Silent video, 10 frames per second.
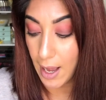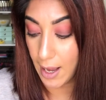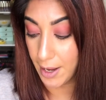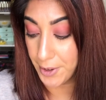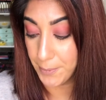
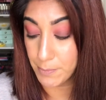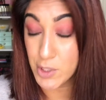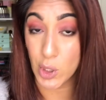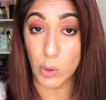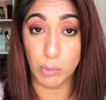
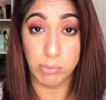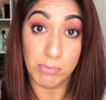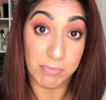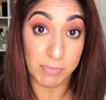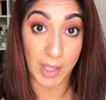So
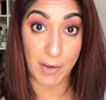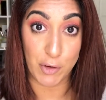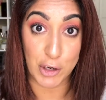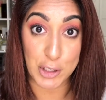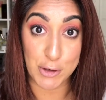if
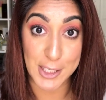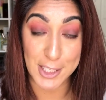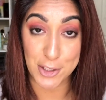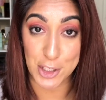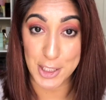you're
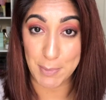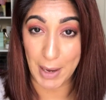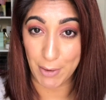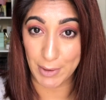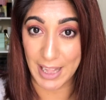interested, just sit
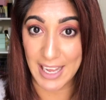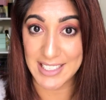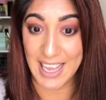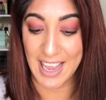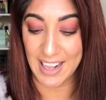back,
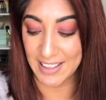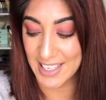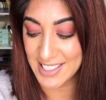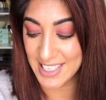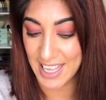relax, and
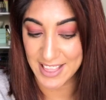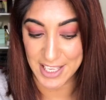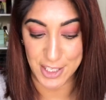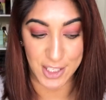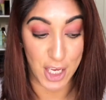let's get
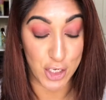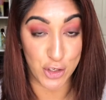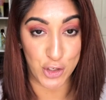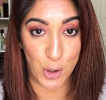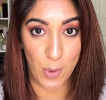this
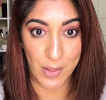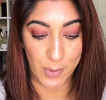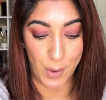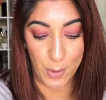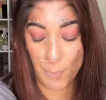show on the
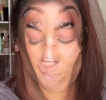road.